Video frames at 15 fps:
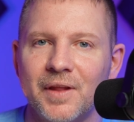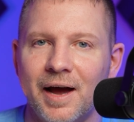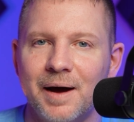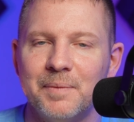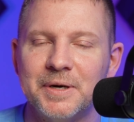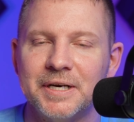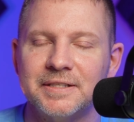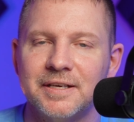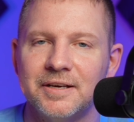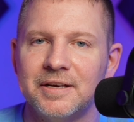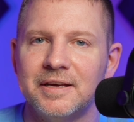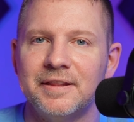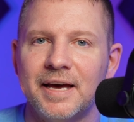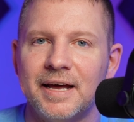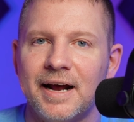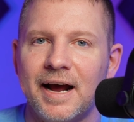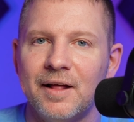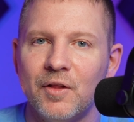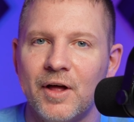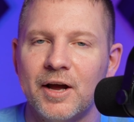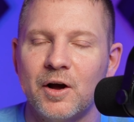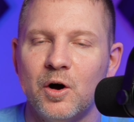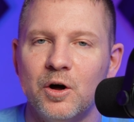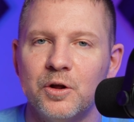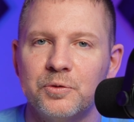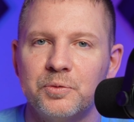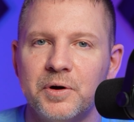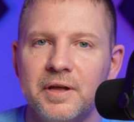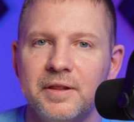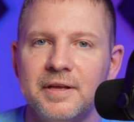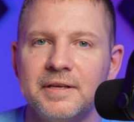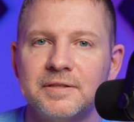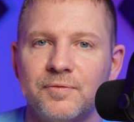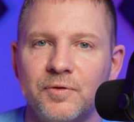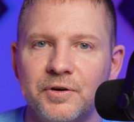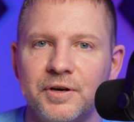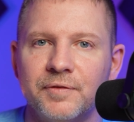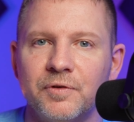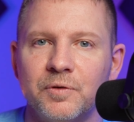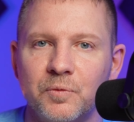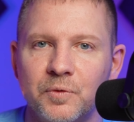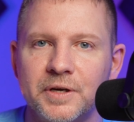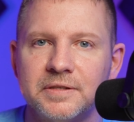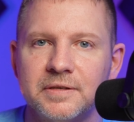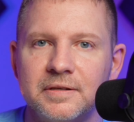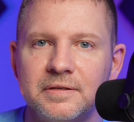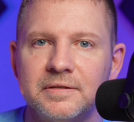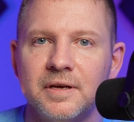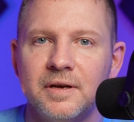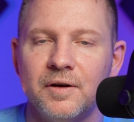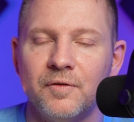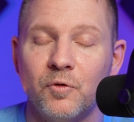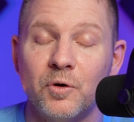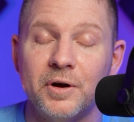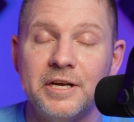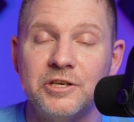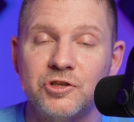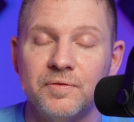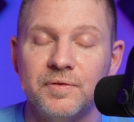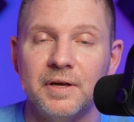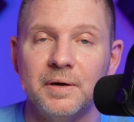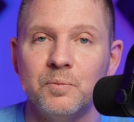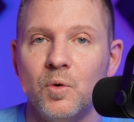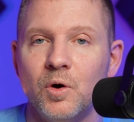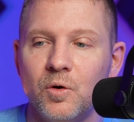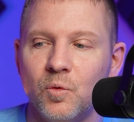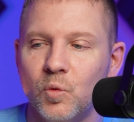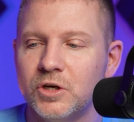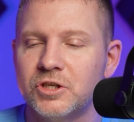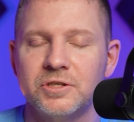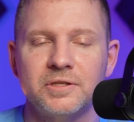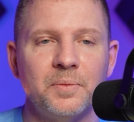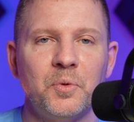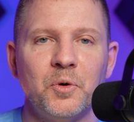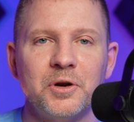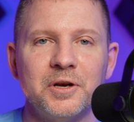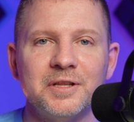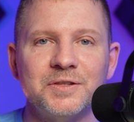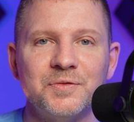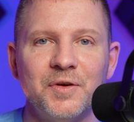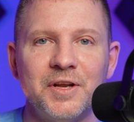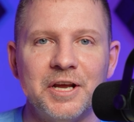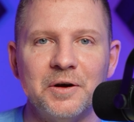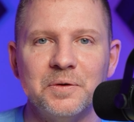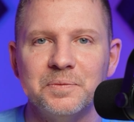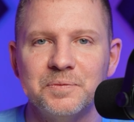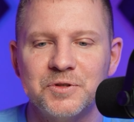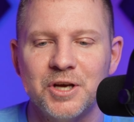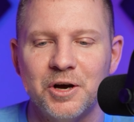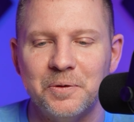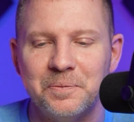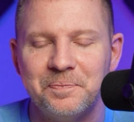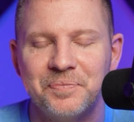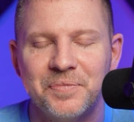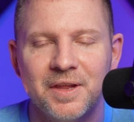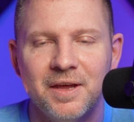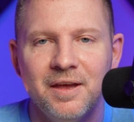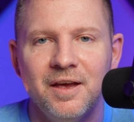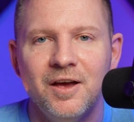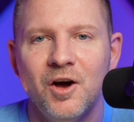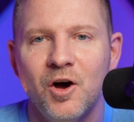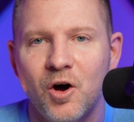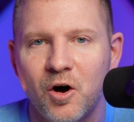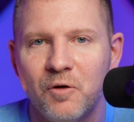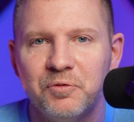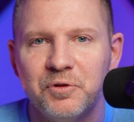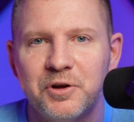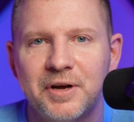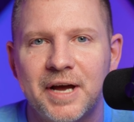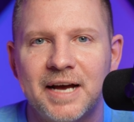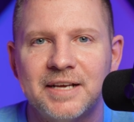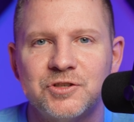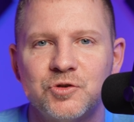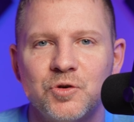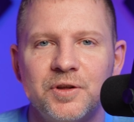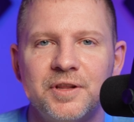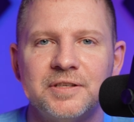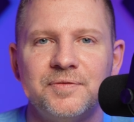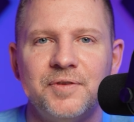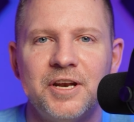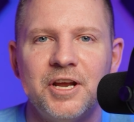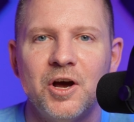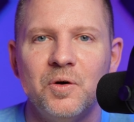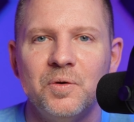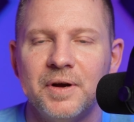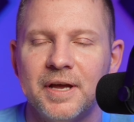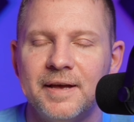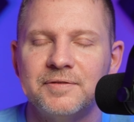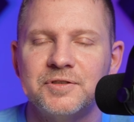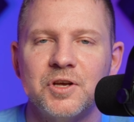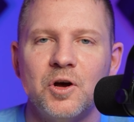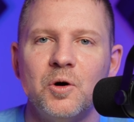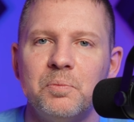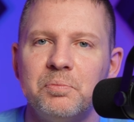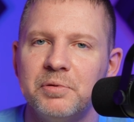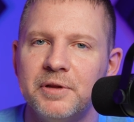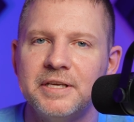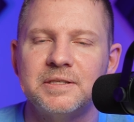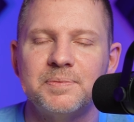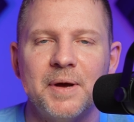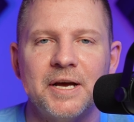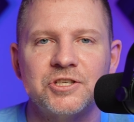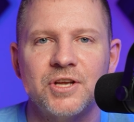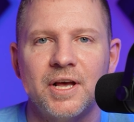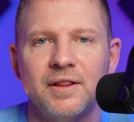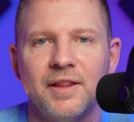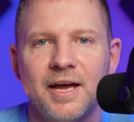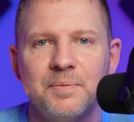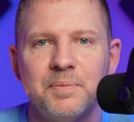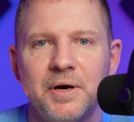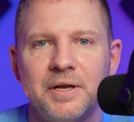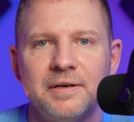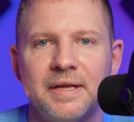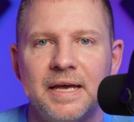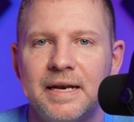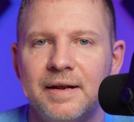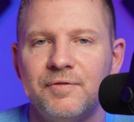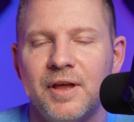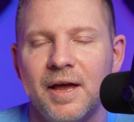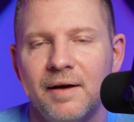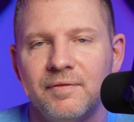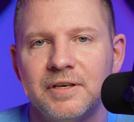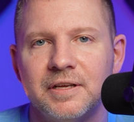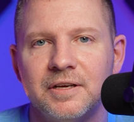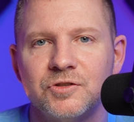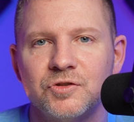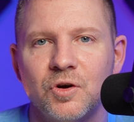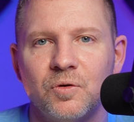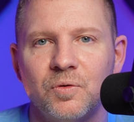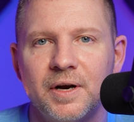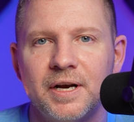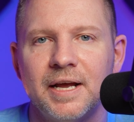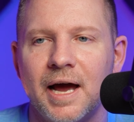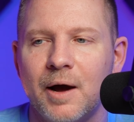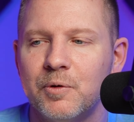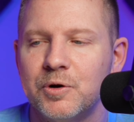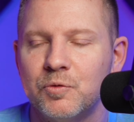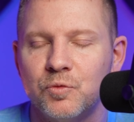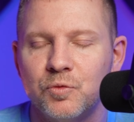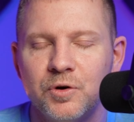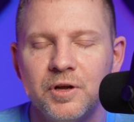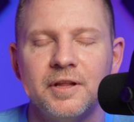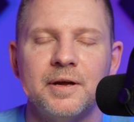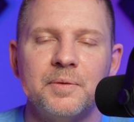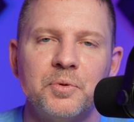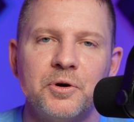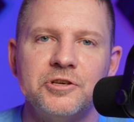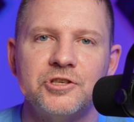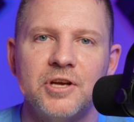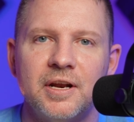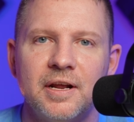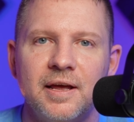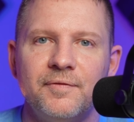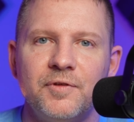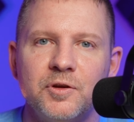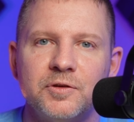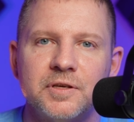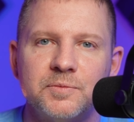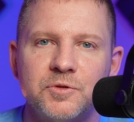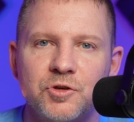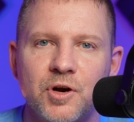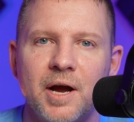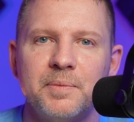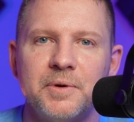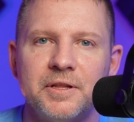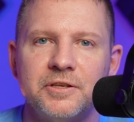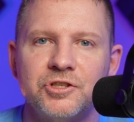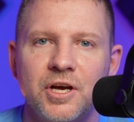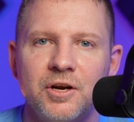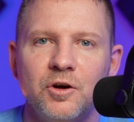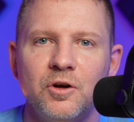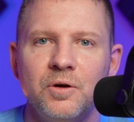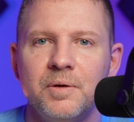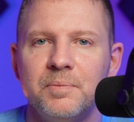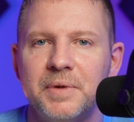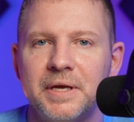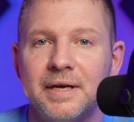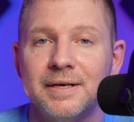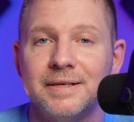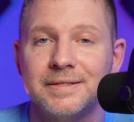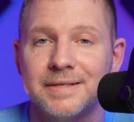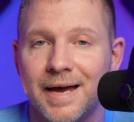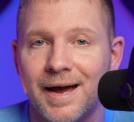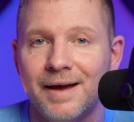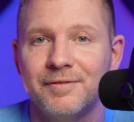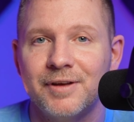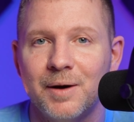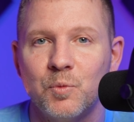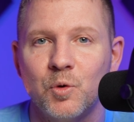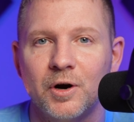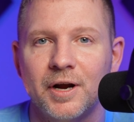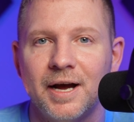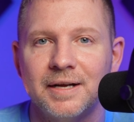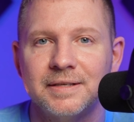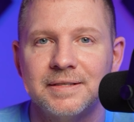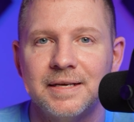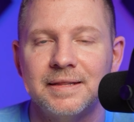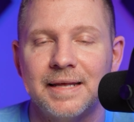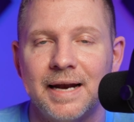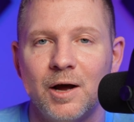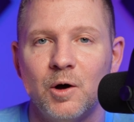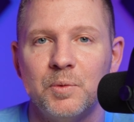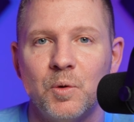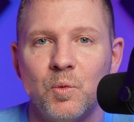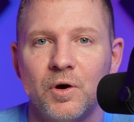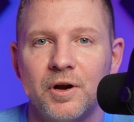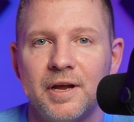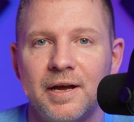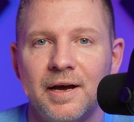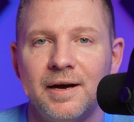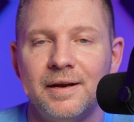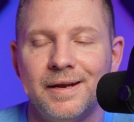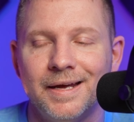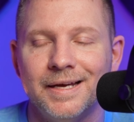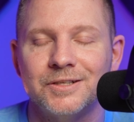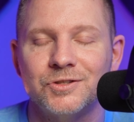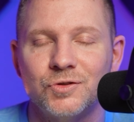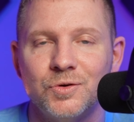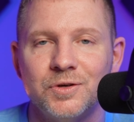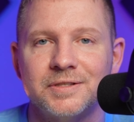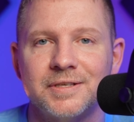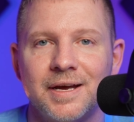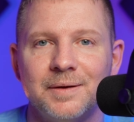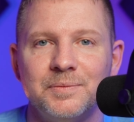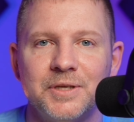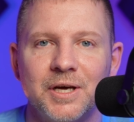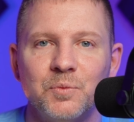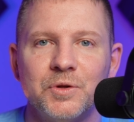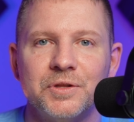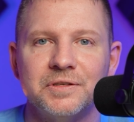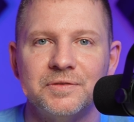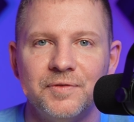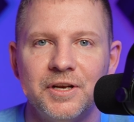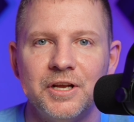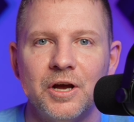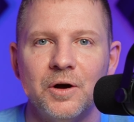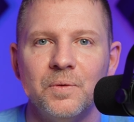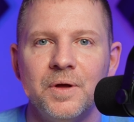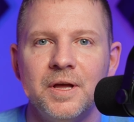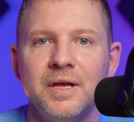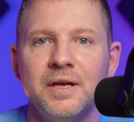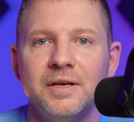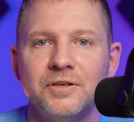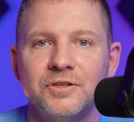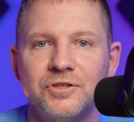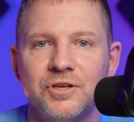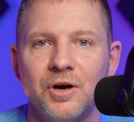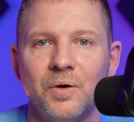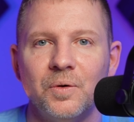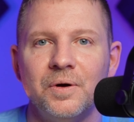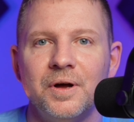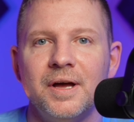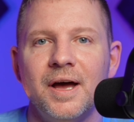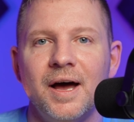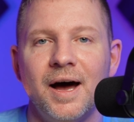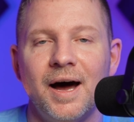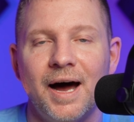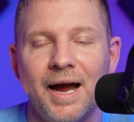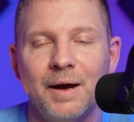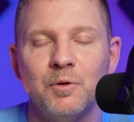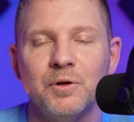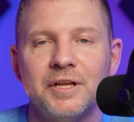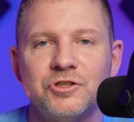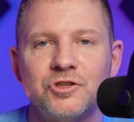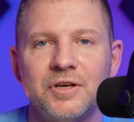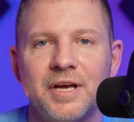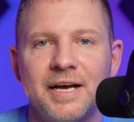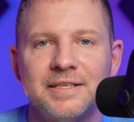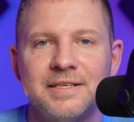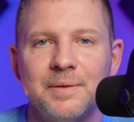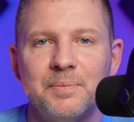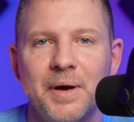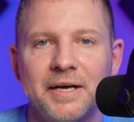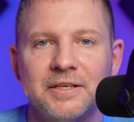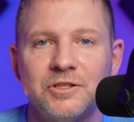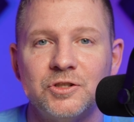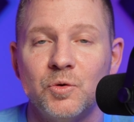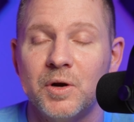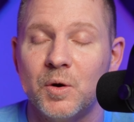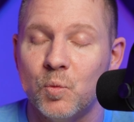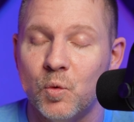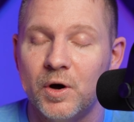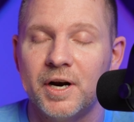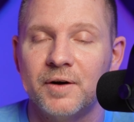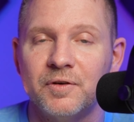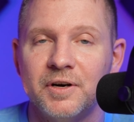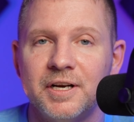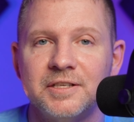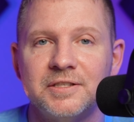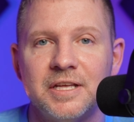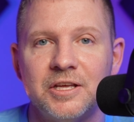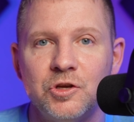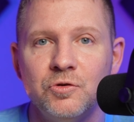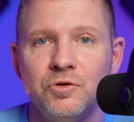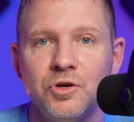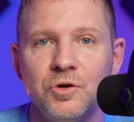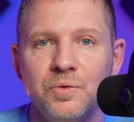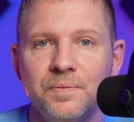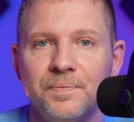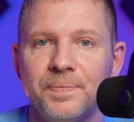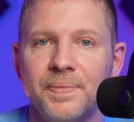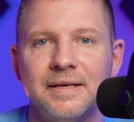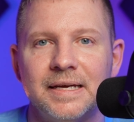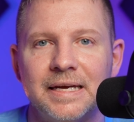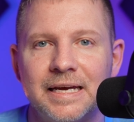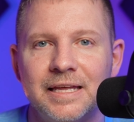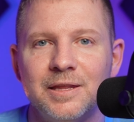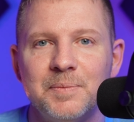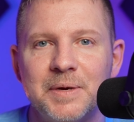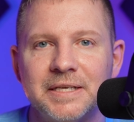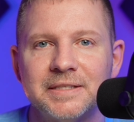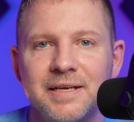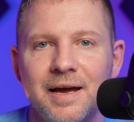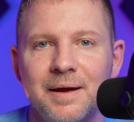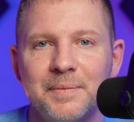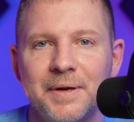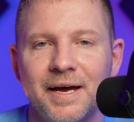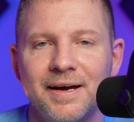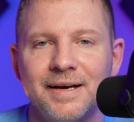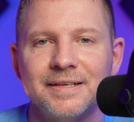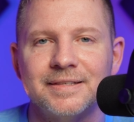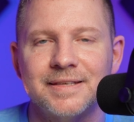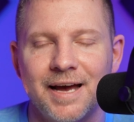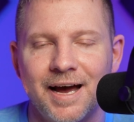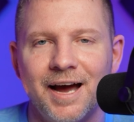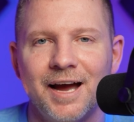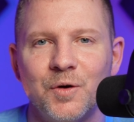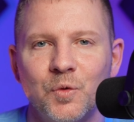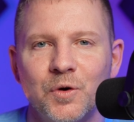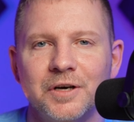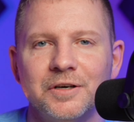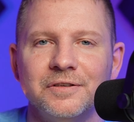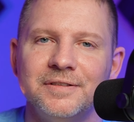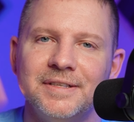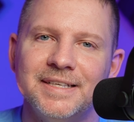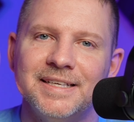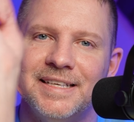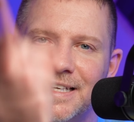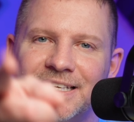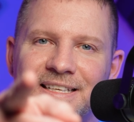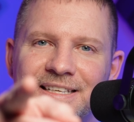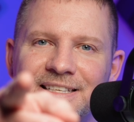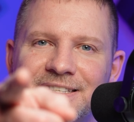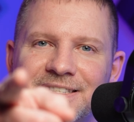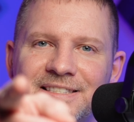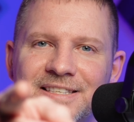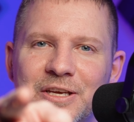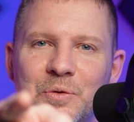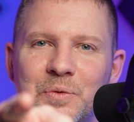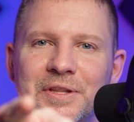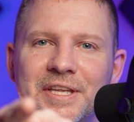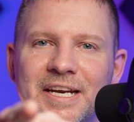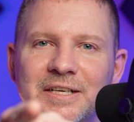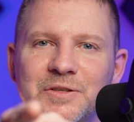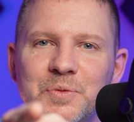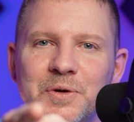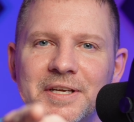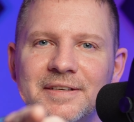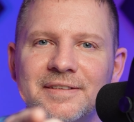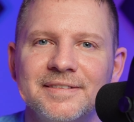I'm going to tell you that I like all three of these for different reasons for each of them, which is the point of this video. So hopefully you guys enjoyed this video. If so, please smash that like button. And if you haven't done so already, I would really appreciate it if you subscribe to the channel because I've got more content that I will be working on as soon as I am done with this video. So I will let you guys get back to doing whatever it is that you do. In the meantime, guys, I will see you in the next one.